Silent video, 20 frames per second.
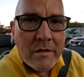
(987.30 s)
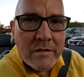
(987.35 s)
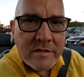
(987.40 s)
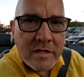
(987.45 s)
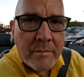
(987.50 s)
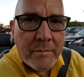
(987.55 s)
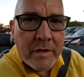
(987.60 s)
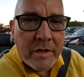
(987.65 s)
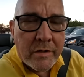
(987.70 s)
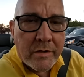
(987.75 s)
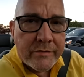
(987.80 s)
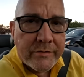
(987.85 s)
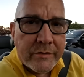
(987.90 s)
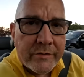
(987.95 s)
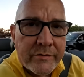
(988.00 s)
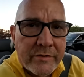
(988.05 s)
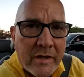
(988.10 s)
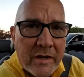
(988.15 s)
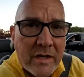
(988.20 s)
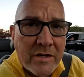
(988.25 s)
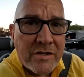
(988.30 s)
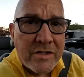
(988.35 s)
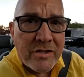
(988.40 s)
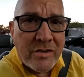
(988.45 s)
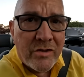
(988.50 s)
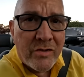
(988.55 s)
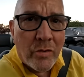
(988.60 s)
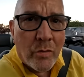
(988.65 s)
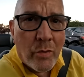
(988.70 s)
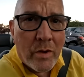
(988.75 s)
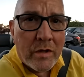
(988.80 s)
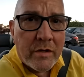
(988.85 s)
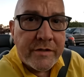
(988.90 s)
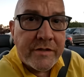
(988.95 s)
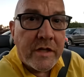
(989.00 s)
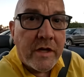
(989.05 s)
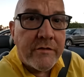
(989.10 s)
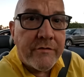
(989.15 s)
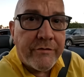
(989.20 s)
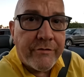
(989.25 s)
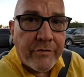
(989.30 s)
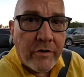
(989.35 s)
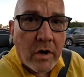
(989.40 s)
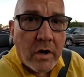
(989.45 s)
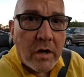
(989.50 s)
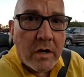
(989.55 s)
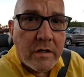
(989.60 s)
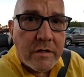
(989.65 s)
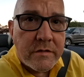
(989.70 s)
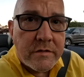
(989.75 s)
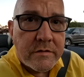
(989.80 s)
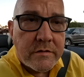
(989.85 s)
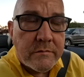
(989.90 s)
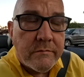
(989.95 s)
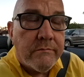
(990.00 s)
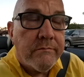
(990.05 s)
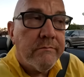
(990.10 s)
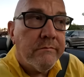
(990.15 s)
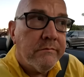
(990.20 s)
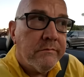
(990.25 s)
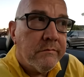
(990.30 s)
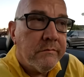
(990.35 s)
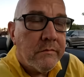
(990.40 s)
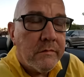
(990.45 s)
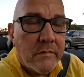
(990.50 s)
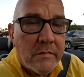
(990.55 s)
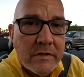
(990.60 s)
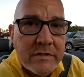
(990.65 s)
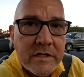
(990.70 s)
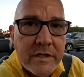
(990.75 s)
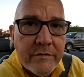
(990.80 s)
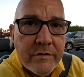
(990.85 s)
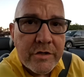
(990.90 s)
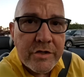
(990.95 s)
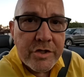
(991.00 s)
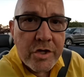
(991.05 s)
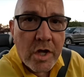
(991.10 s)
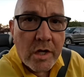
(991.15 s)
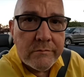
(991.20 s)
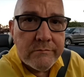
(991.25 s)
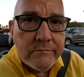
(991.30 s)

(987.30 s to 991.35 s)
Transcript: Somebody also said I should do the well done fries. Let's give it a shot.